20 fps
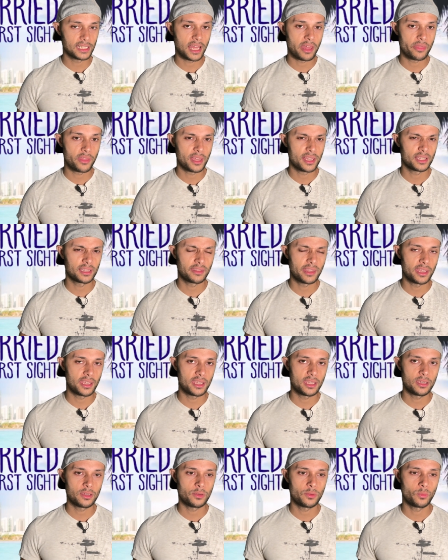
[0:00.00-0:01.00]
And then
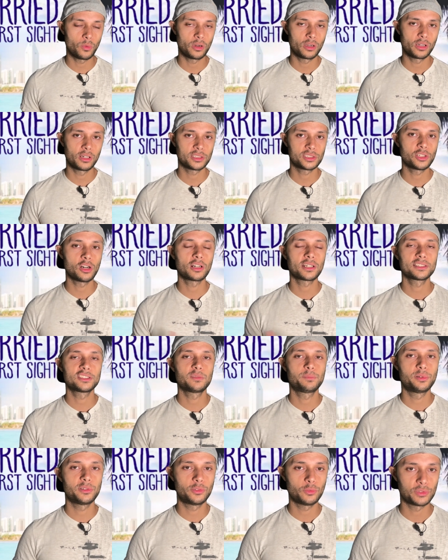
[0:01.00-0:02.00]
they were talking to
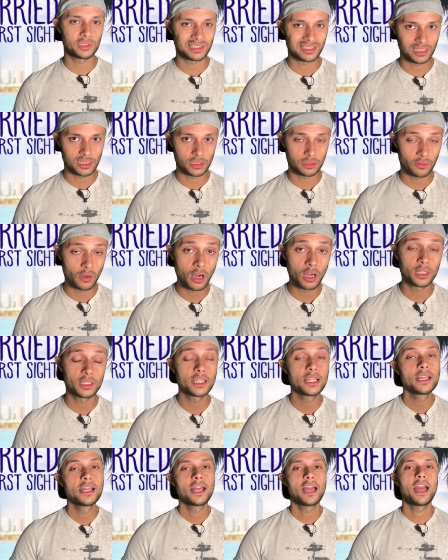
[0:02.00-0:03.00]
producers later
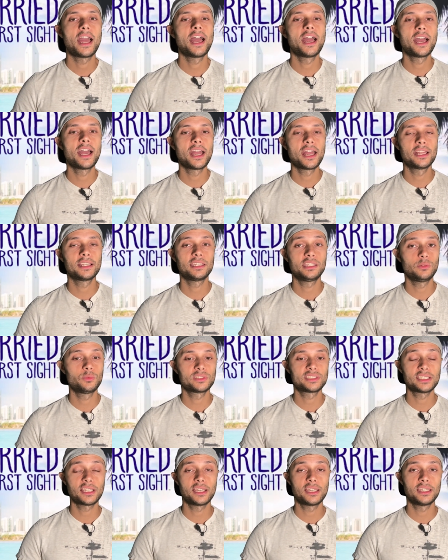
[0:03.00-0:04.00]
on, and he
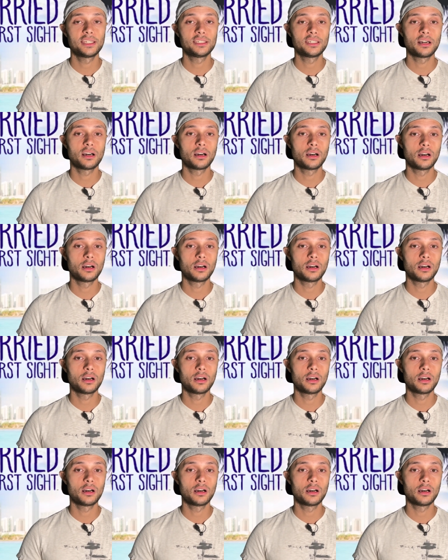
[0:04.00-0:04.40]
was saying,